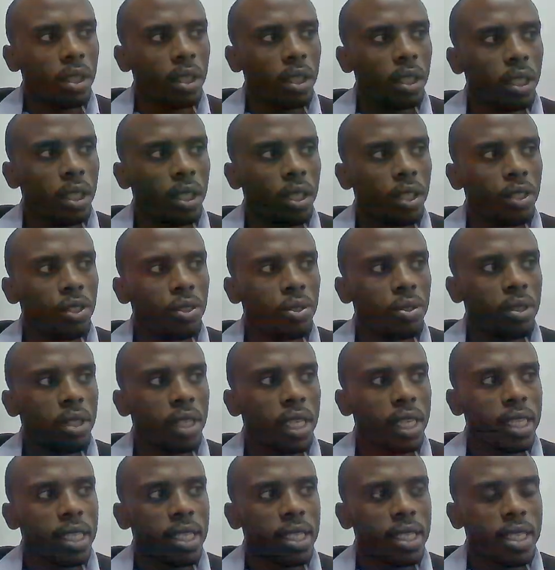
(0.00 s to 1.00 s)
you just
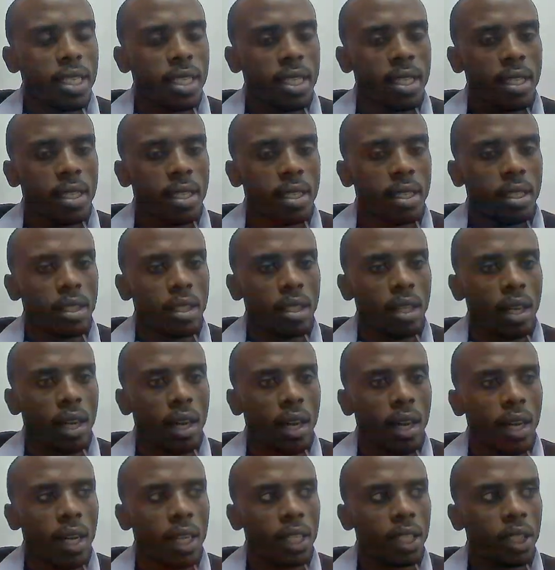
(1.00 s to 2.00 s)

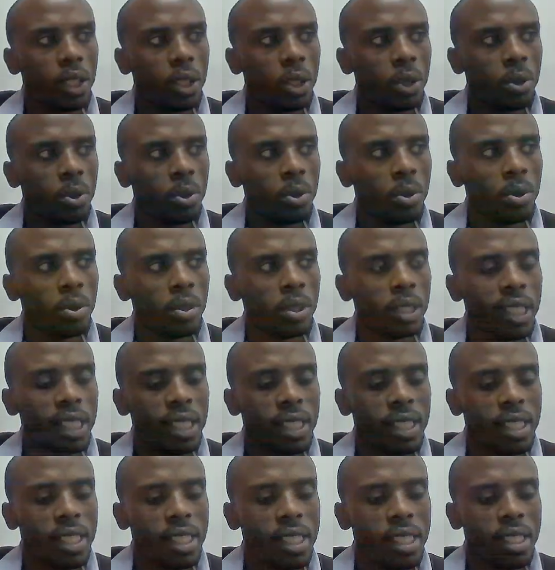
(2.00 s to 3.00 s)
do
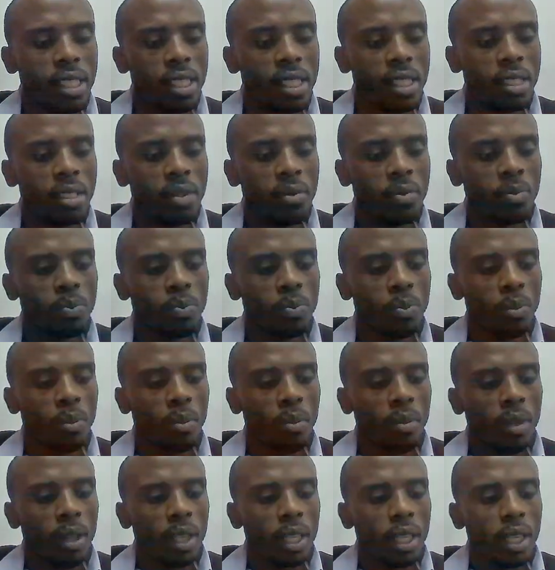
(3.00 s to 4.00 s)
cd,
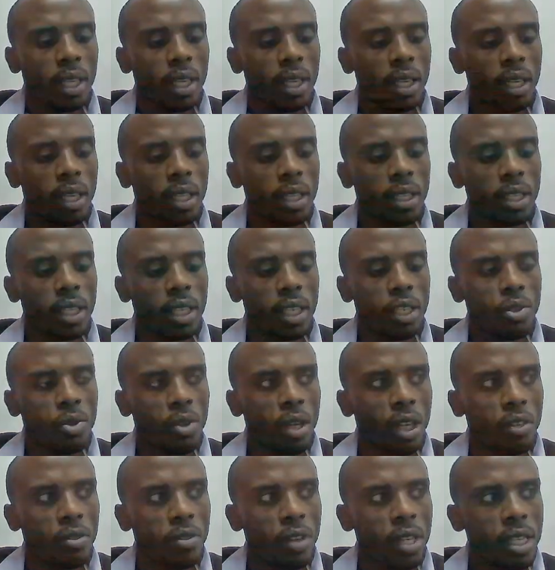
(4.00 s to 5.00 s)
and then you can
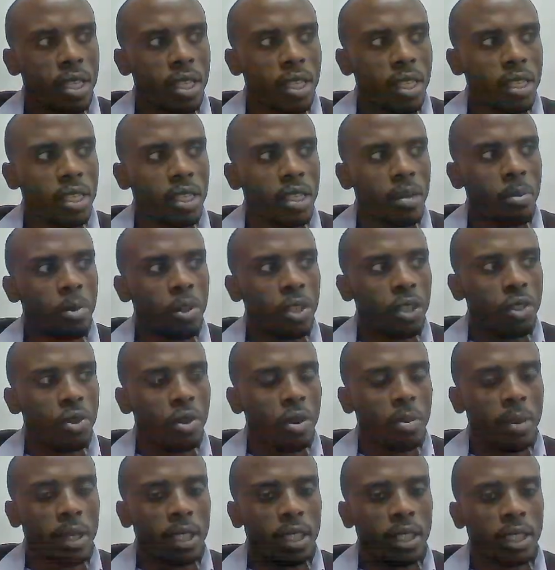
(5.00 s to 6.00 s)
find disable in your
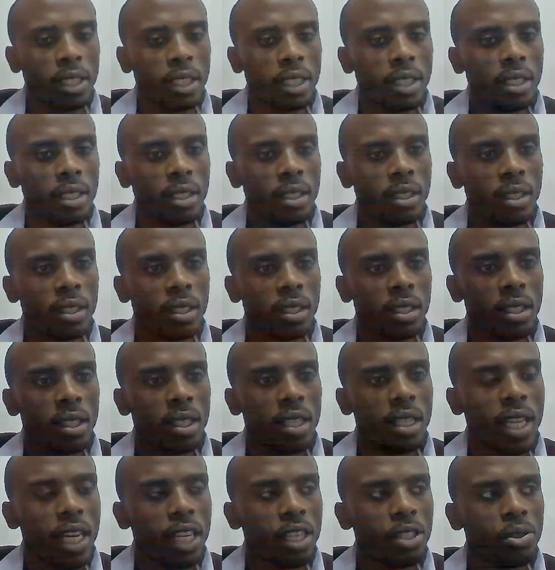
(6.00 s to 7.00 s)
machine.
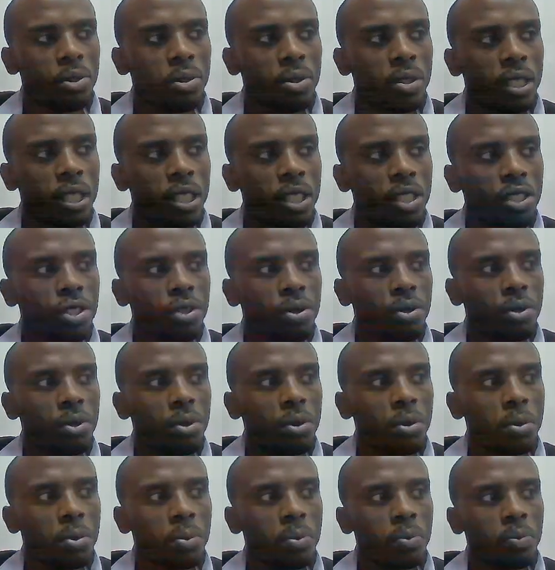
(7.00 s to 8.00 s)
That will take you to
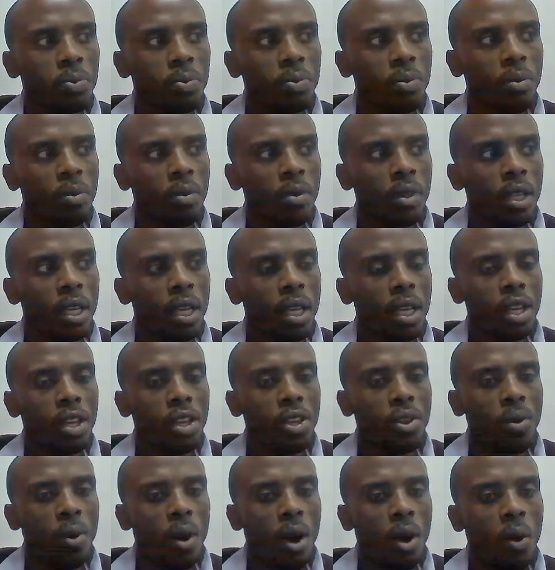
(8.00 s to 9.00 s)
your
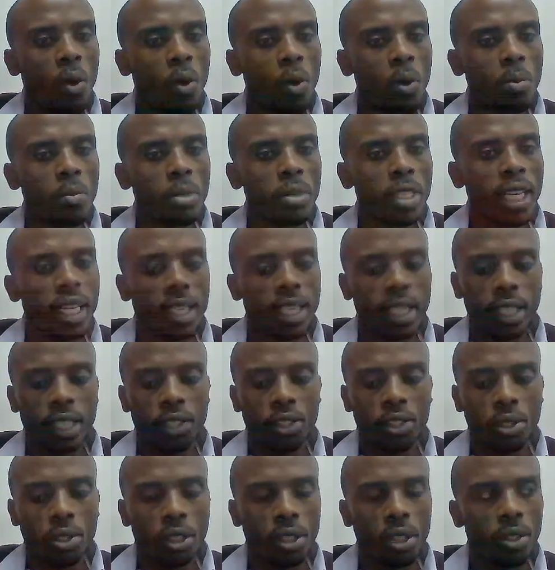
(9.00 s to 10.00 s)
home directory.
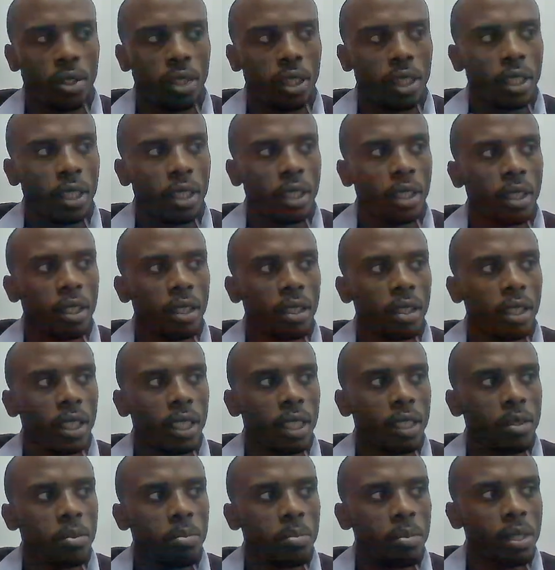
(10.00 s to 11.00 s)
Okay, let
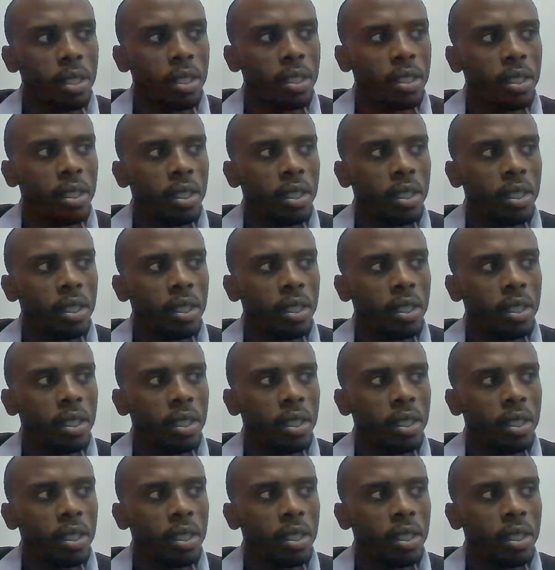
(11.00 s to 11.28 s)
me see.